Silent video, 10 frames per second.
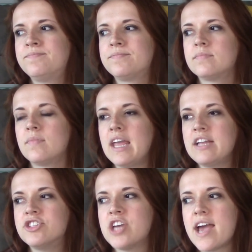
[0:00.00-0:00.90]
like
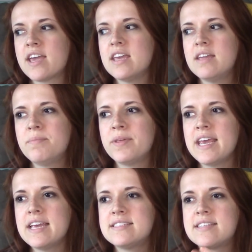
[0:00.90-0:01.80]
check in
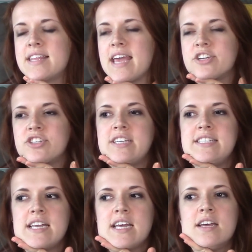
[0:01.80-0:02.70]
place that they actually
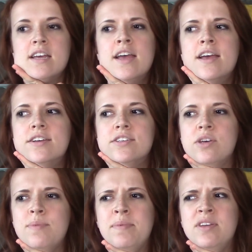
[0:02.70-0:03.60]
did it. So
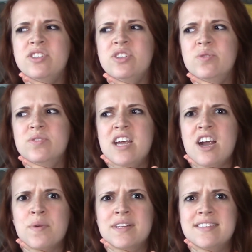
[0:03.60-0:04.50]
maybe Tuesday or
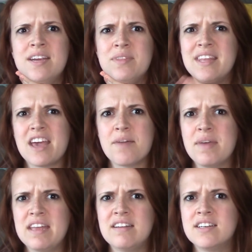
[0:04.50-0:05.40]
Wednesday when they come
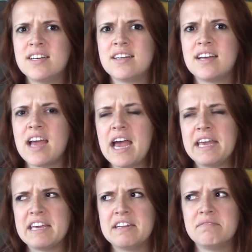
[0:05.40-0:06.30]
in, I
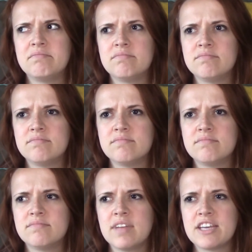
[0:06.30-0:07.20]
can
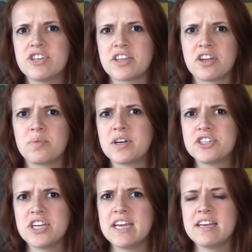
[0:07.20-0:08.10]
like check their
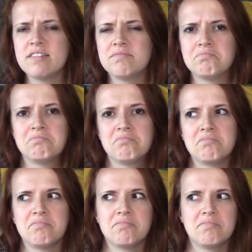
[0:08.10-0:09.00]
worksheet.
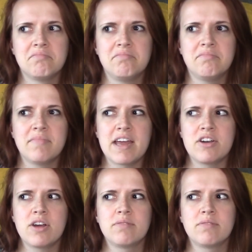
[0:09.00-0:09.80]
I don't know.